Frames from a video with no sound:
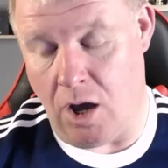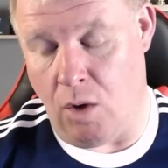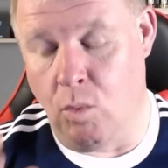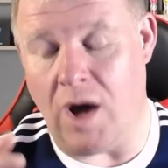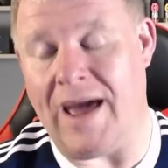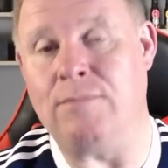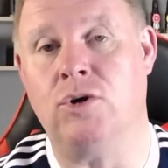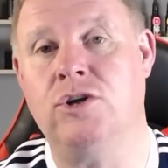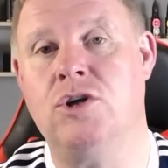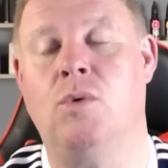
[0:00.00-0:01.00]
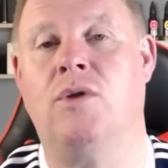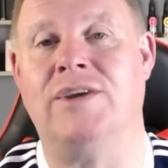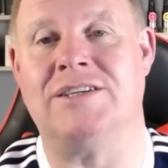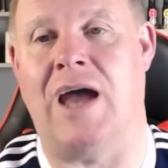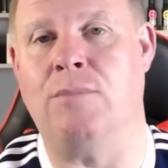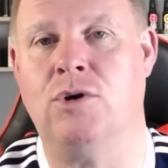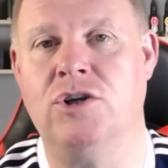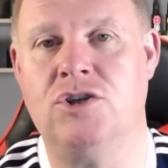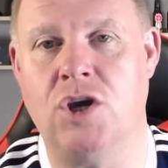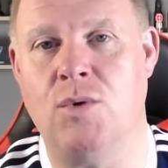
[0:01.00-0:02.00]
And what I'm going to do on this, I'm going to
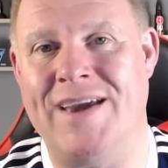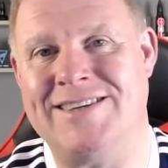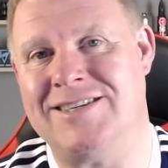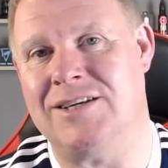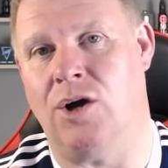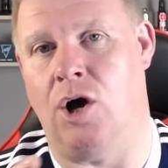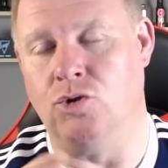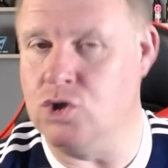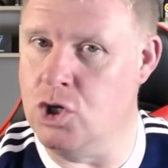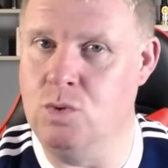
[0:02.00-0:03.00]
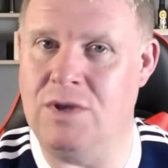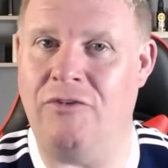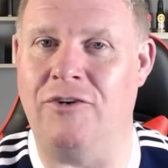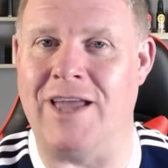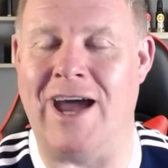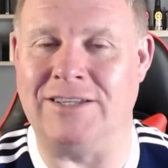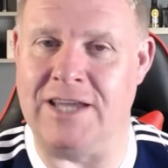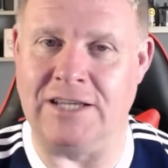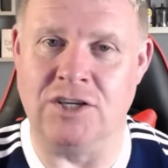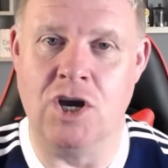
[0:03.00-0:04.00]
do it on two different
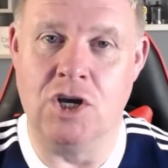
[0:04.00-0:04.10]
RDAs.